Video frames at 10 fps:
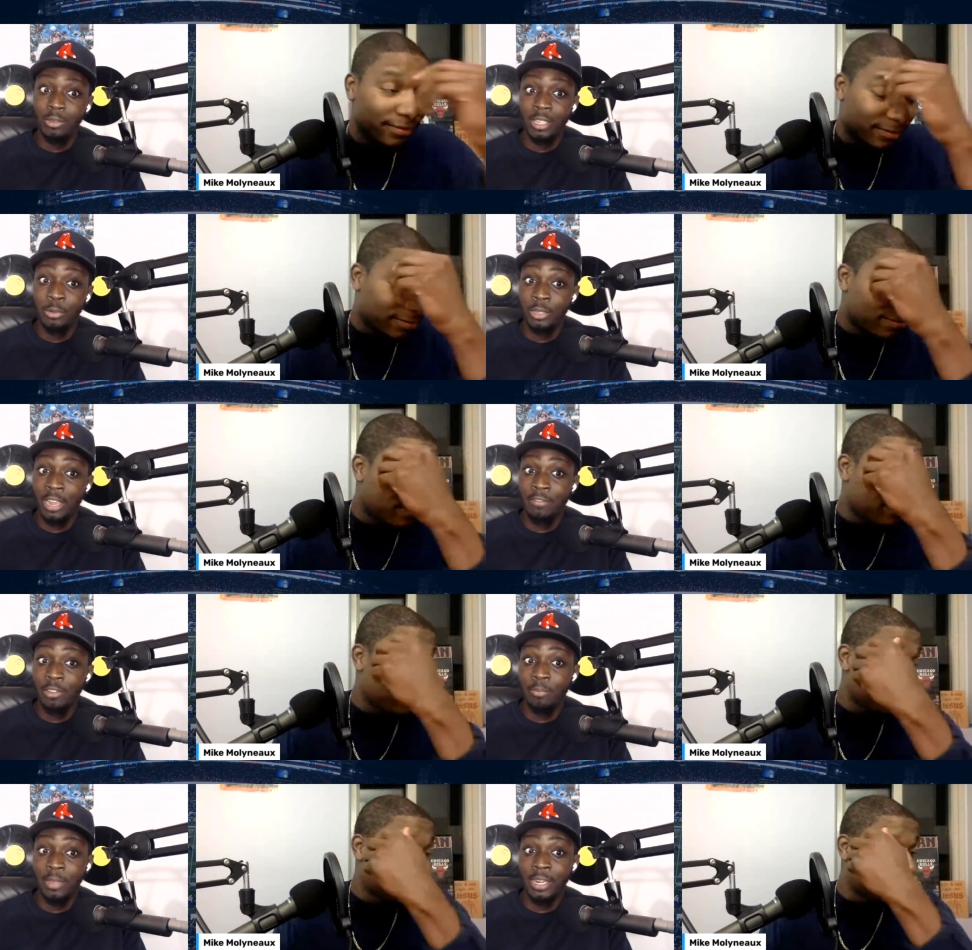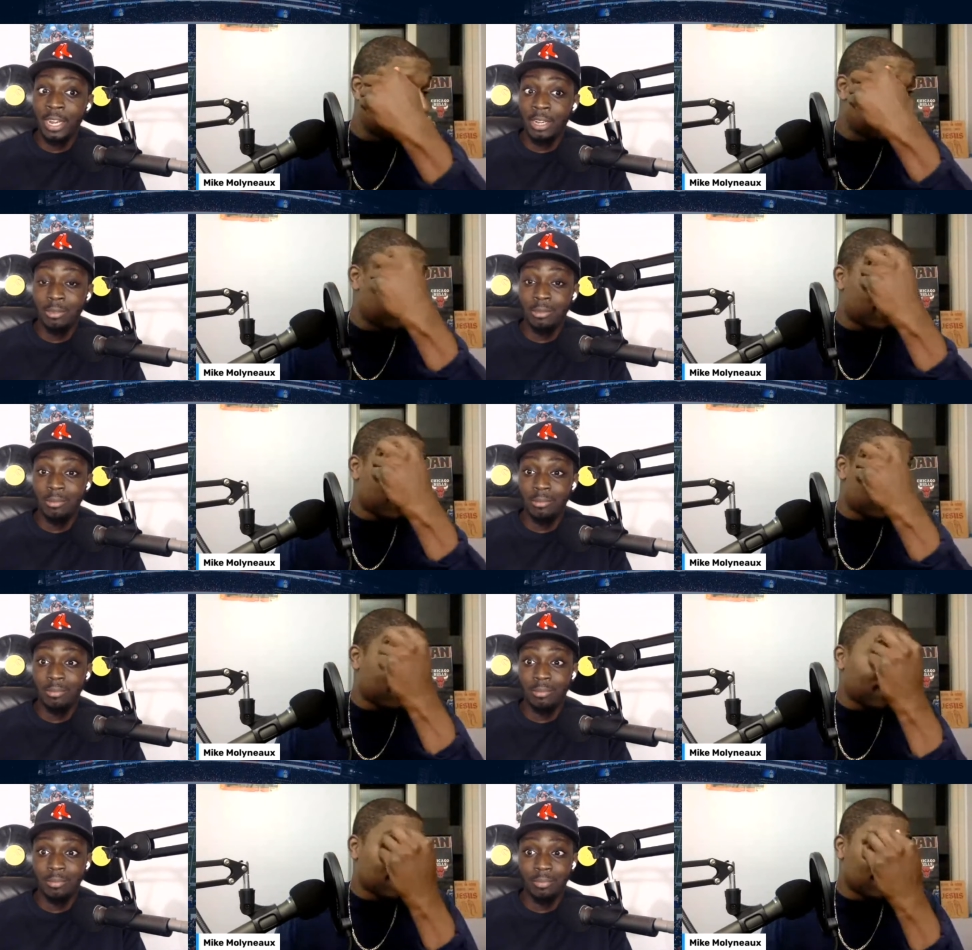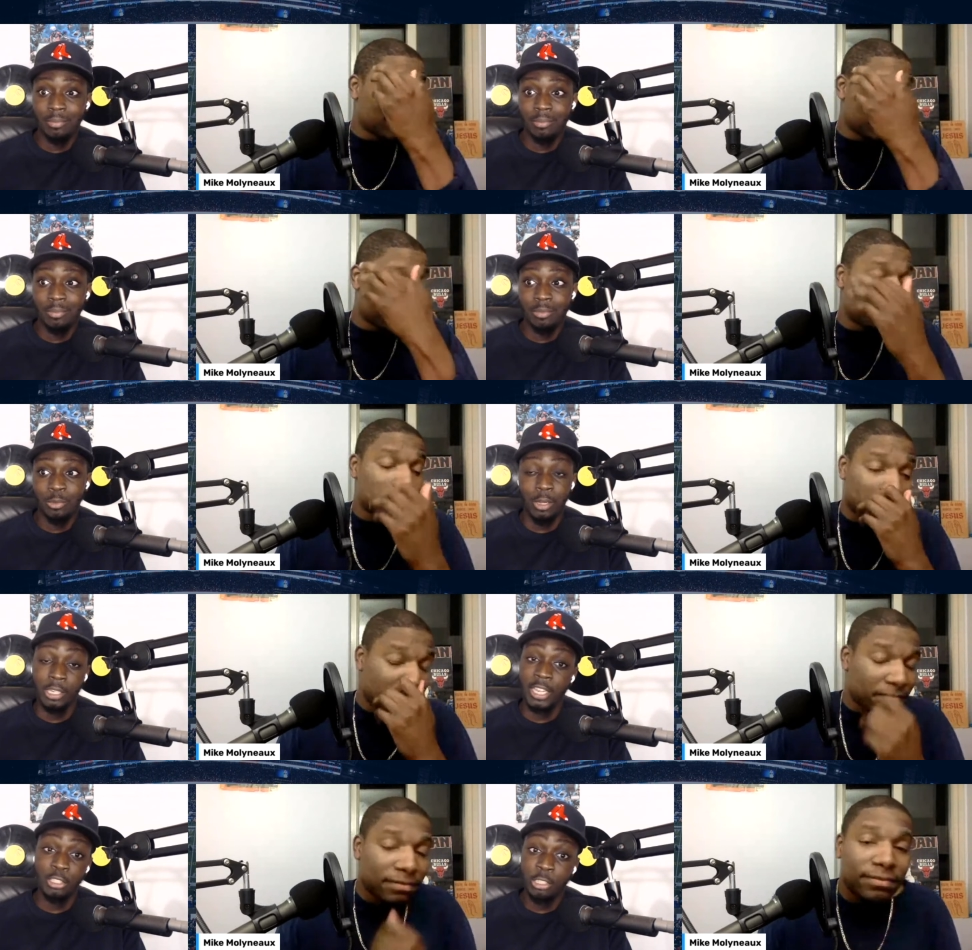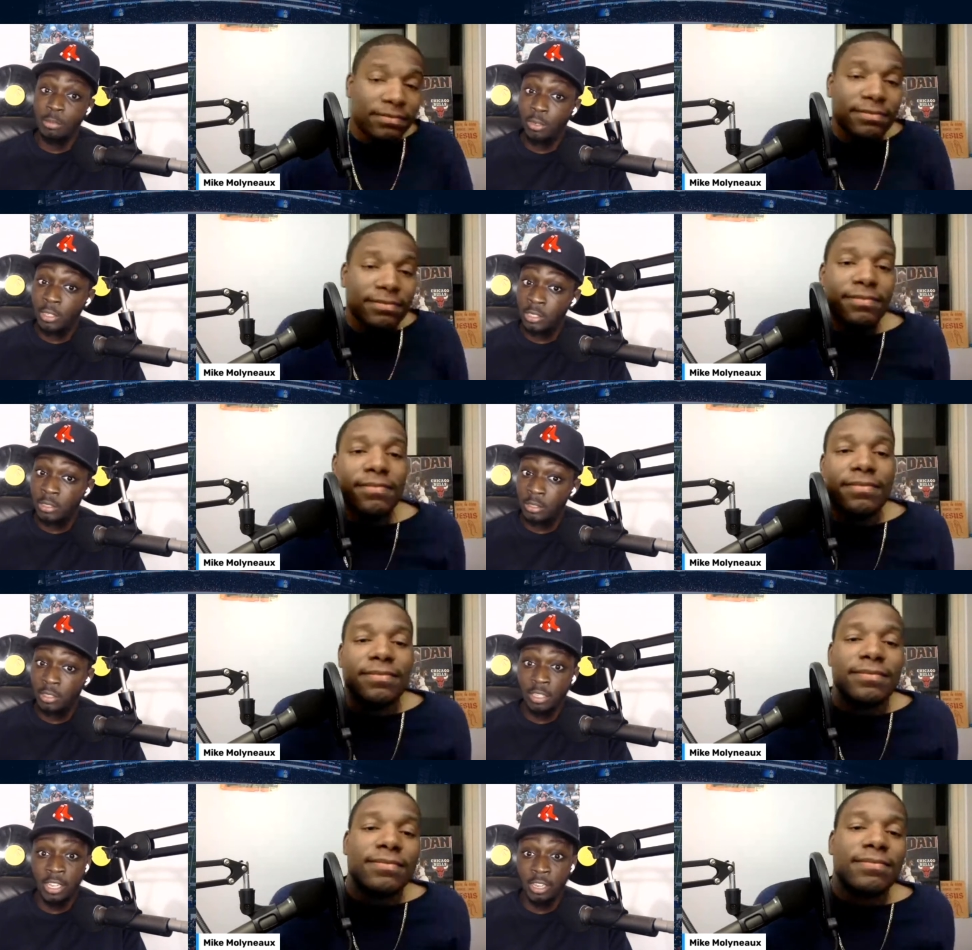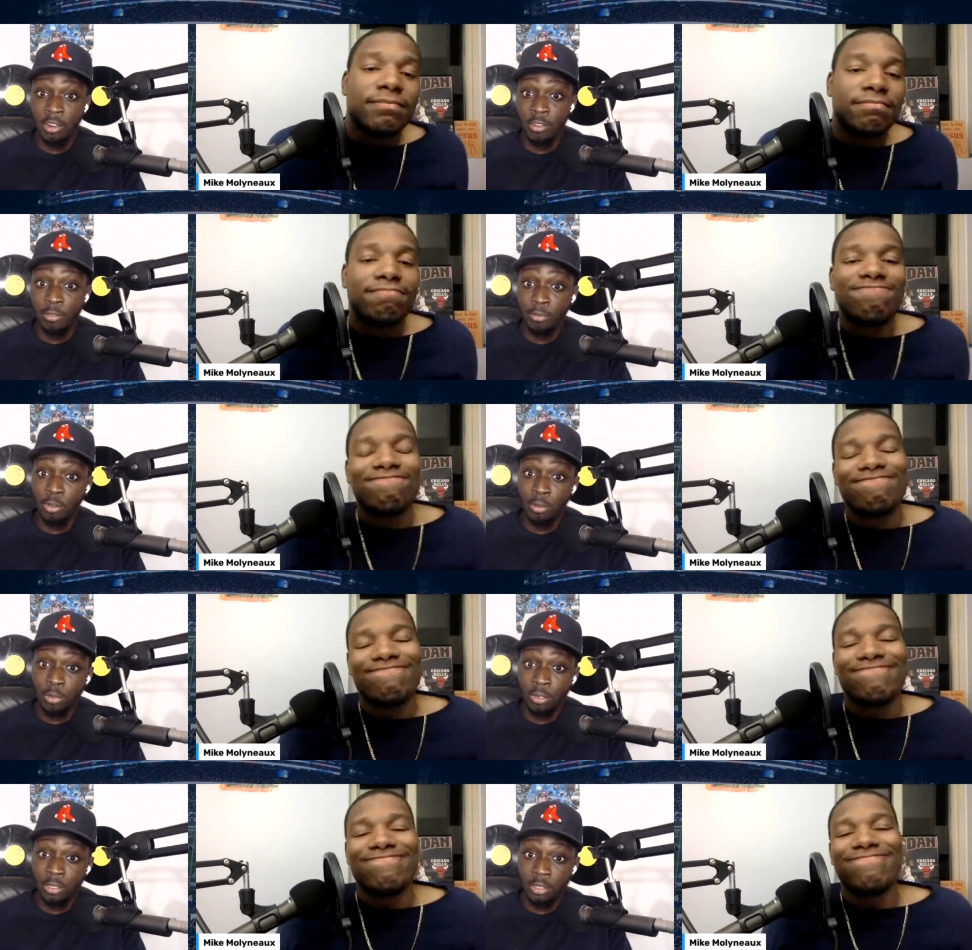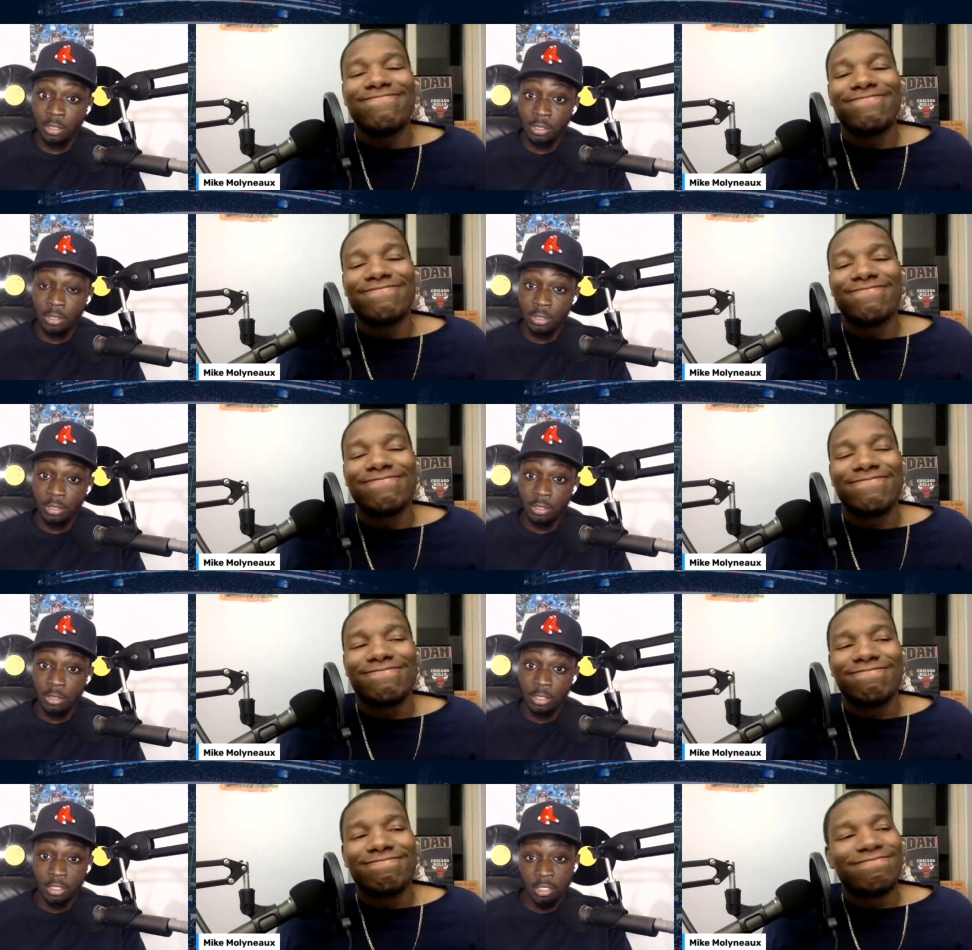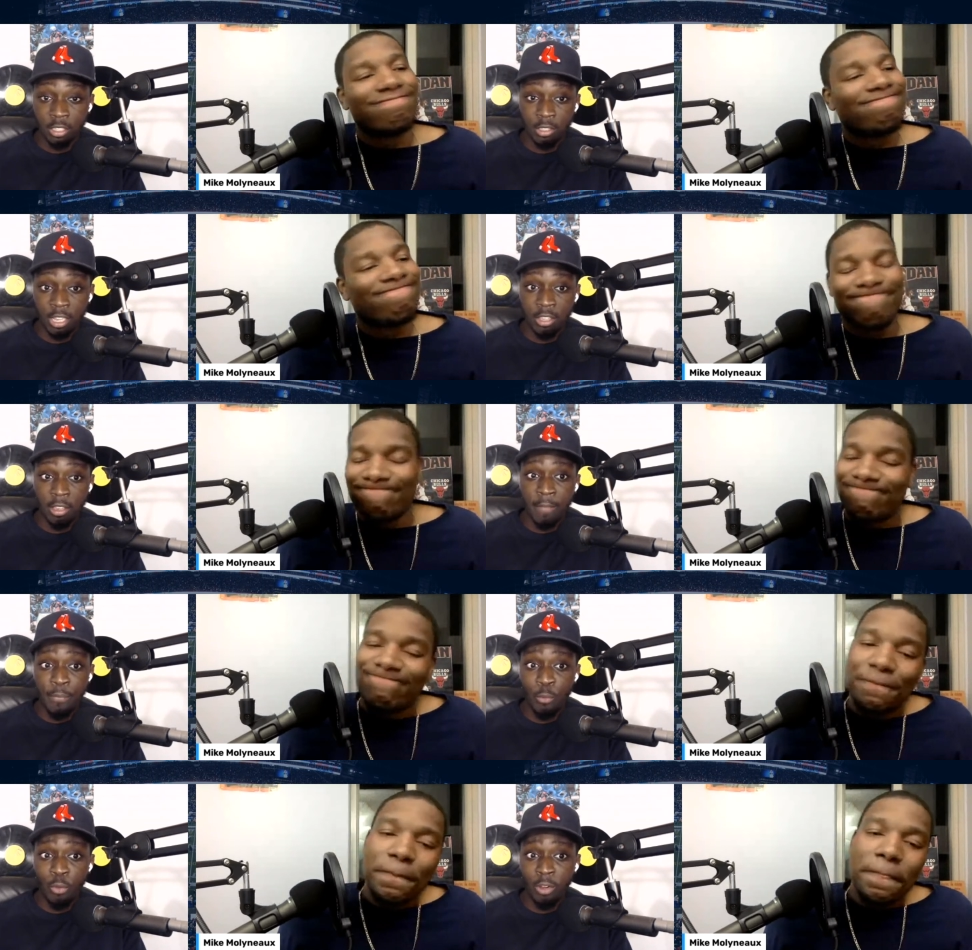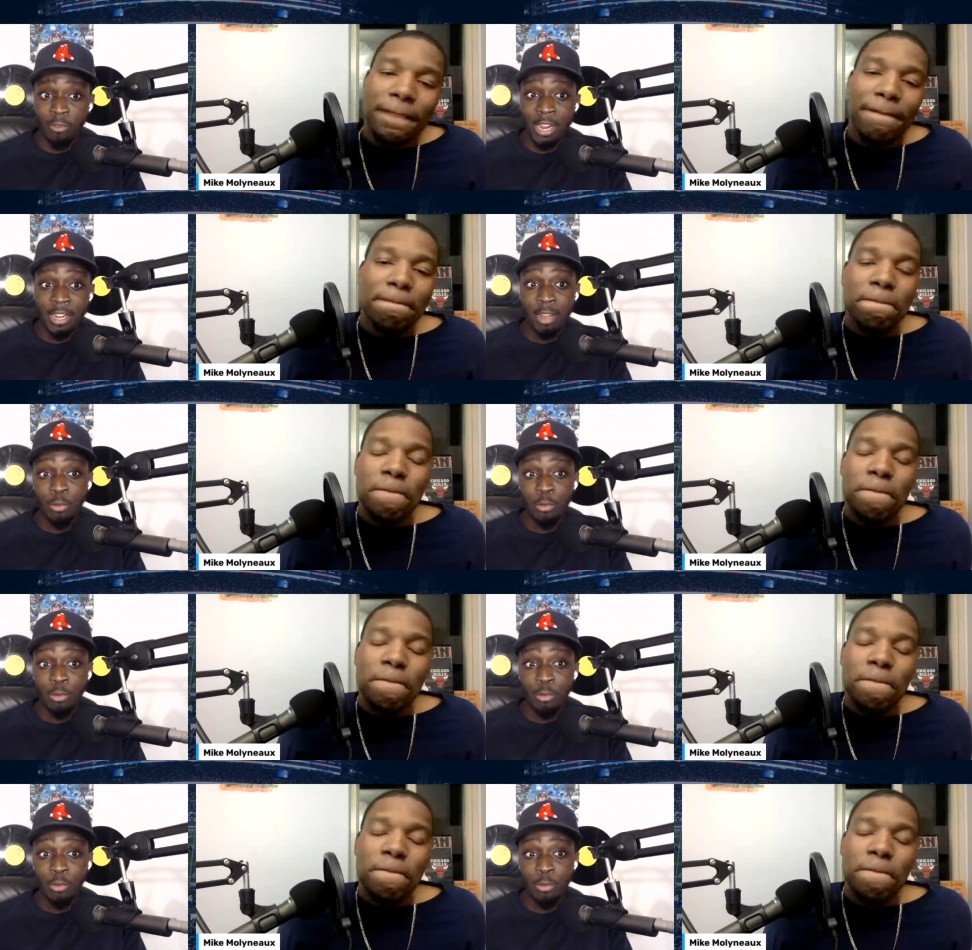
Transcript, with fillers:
Speaker 1: He would have to beat out what Kendrick Bourne to get on the floor more. Because at, at, right now,